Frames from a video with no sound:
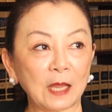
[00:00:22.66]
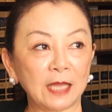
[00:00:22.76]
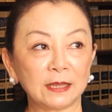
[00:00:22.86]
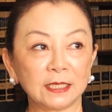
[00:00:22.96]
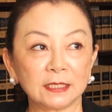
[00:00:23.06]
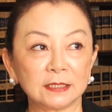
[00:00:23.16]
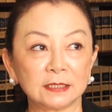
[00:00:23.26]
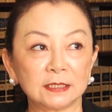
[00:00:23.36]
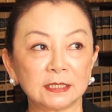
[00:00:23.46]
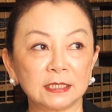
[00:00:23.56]
think
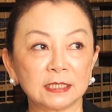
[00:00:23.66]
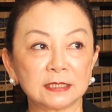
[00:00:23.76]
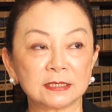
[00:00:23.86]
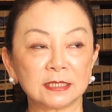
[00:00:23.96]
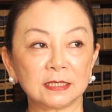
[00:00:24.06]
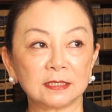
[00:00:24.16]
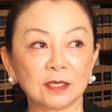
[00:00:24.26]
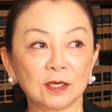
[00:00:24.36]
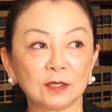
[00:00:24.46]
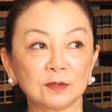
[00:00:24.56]
that the things that
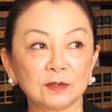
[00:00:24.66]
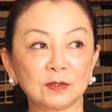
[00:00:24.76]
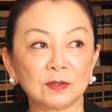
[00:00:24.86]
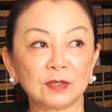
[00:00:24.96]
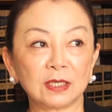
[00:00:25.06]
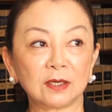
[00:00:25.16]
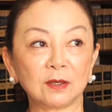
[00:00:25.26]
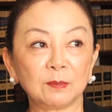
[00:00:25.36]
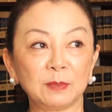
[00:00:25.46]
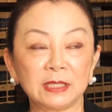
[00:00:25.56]

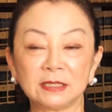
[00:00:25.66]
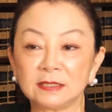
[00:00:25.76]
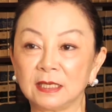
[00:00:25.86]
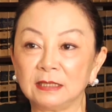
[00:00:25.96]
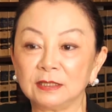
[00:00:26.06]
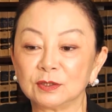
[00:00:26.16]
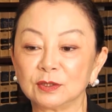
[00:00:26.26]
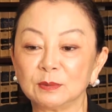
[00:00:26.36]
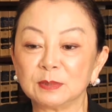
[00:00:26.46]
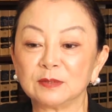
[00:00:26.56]
are being done in
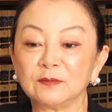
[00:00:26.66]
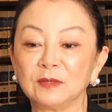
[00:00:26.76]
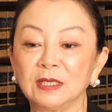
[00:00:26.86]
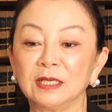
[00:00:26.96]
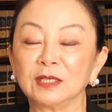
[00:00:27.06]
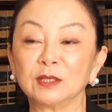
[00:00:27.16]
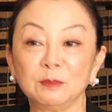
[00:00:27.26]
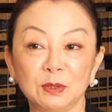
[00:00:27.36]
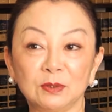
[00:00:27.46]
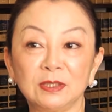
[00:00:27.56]
terms of
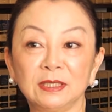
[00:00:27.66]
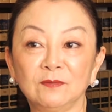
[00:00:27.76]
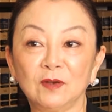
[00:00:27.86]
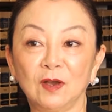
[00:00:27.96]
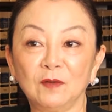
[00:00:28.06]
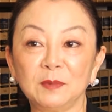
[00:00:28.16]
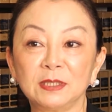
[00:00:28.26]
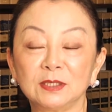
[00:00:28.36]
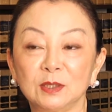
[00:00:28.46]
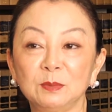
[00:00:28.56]
community
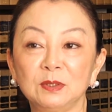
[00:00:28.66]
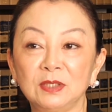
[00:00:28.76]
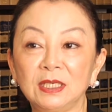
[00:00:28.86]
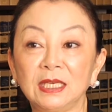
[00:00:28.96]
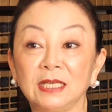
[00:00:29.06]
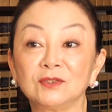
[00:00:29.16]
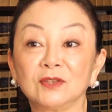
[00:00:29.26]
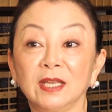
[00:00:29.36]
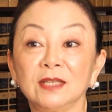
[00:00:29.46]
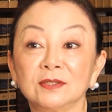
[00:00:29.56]
involvement and community
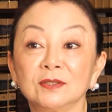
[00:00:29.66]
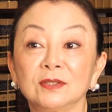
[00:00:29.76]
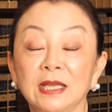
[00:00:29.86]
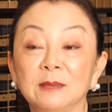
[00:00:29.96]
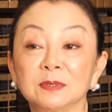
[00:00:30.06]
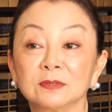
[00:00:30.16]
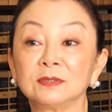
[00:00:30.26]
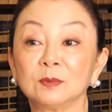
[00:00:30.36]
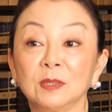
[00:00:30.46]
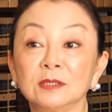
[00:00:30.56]
education are
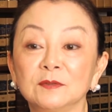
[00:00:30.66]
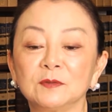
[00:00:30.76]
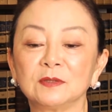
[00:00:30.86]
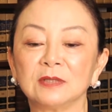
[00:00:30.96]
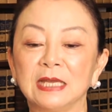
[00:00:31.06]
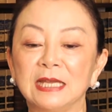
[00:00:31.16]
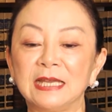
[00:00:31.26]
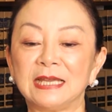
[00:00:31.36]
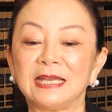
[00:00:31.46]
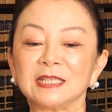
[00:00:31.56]
absolutely wonderful,
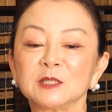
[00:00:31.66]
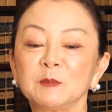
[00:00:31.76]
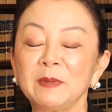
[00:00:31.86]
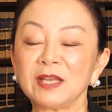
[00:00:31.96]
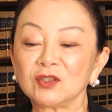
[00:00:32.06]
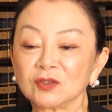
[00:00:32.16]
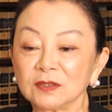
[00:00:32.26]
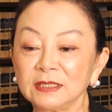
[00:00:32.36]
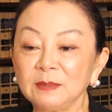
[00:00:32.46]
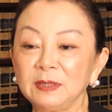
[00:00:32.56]

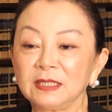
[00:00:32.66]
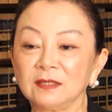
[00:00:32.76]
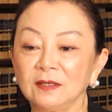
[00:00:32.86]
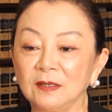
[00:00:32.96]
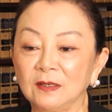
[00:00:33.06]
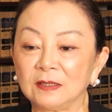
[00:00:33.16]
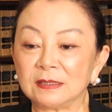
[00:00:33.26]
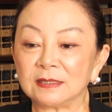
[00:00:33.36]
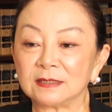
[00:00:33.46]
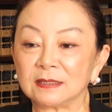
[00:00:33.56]
especially
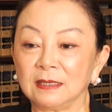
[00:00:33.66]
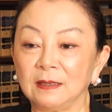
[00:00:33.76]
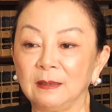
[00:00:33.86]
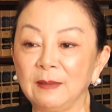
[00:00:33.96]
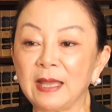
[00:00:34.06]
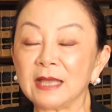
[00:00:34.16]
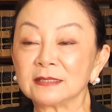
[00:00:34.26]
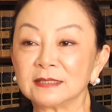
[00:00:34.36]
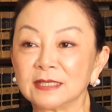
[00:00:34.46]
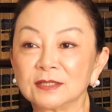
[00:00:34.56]
because
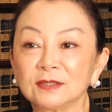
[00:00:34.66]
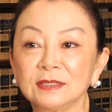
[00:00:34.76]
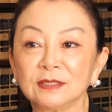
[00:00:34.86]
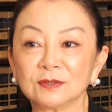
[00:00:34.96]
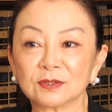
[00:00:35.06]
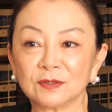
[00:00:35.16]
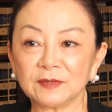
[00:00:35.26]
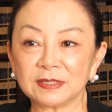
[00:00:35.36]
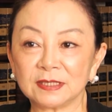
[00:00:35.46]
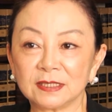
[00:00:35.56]
access to legal
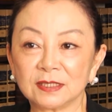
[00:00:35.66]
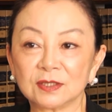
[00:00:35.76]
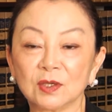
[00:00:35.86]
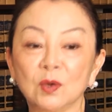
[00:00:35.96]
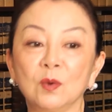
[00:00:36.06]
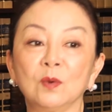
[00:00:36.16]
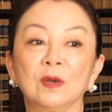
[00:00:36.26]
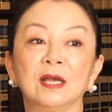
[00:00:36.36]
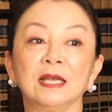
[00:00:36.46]
services is so